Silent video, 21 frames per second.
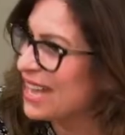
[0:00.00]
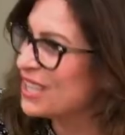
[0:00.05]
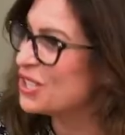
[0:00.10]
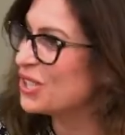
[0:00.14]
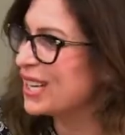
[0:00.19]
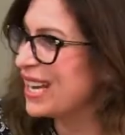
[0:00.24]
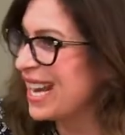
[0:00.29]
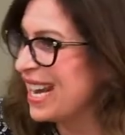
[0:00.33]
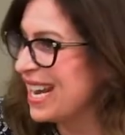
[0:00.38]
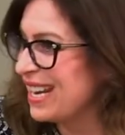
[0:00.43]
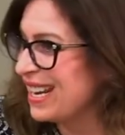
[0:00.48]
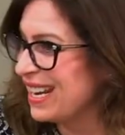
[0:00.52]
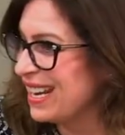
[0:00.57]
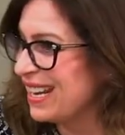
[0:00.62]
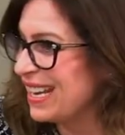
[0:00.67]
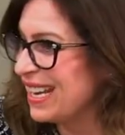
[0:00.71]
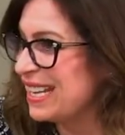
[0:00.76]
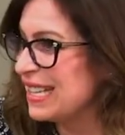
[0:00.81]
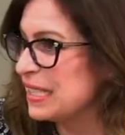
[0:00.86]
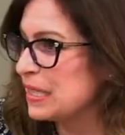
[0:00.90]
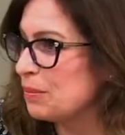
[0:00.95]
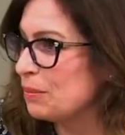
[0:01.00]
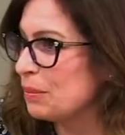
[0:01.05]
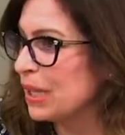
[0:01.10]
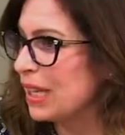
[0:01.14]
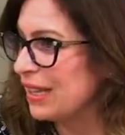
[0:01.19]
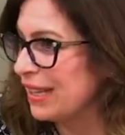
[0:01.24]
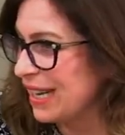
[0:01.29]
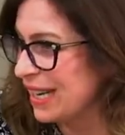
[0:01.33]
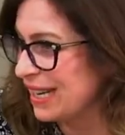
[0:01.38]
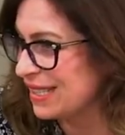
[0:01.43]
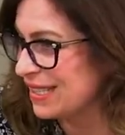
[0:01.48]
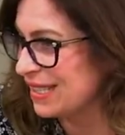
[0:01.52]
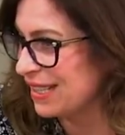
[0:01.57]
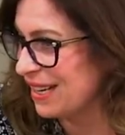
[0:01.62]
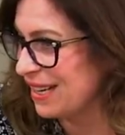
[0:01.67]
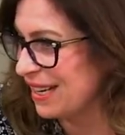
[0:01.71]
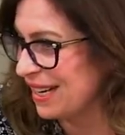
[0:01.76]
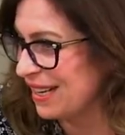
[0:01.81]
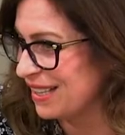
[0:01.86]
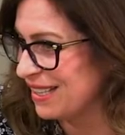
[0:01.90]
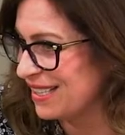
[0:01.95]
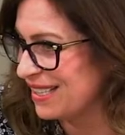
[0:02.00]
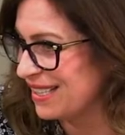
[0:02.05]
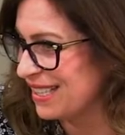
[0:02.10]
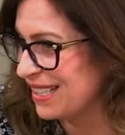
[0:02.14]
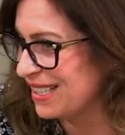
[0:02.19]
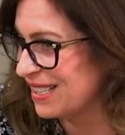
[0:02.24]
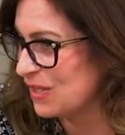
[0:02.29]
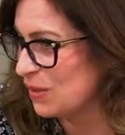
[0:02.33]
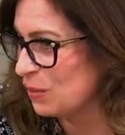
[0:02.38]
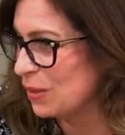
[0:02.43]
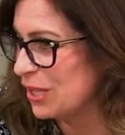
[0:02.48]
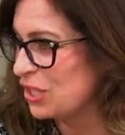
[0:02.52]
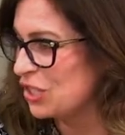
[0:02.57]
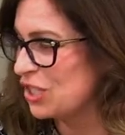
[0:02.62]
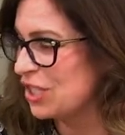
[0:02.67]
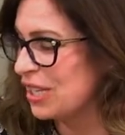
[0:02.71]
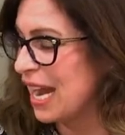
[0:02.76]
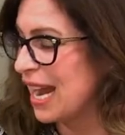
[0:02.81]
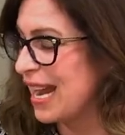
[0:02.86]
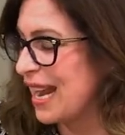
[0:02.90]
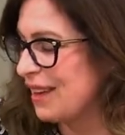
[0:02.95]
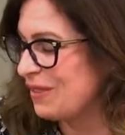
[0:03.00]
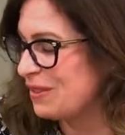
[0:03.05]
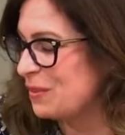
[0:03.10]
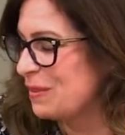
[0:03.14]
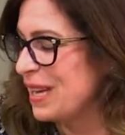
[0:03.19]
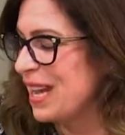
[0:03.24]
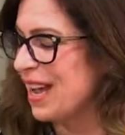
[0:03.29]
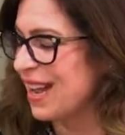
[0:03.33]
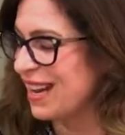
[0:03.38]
educating is blood gas analysis, which I have to be